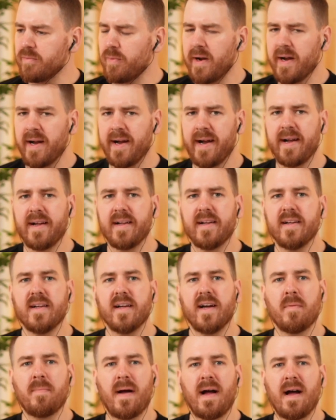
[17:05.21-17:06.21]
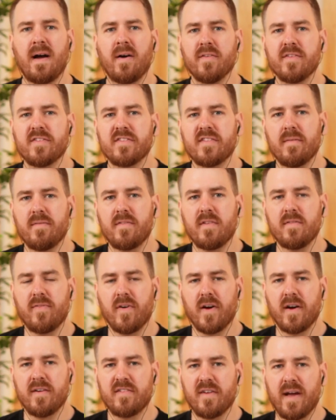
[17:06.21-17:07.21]
where about
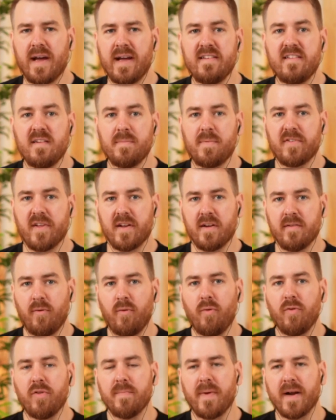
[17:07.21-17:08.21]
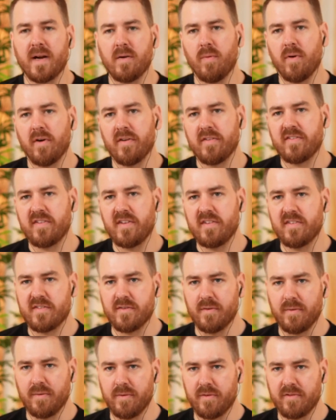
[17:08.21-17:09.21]
75 to 80% of all the megawatts
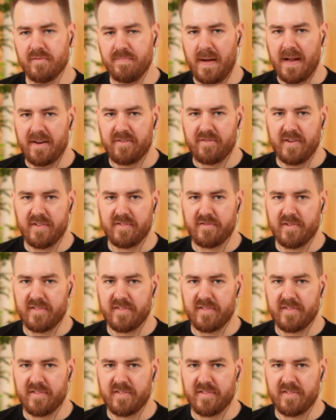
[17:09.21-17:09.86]
installed batteries,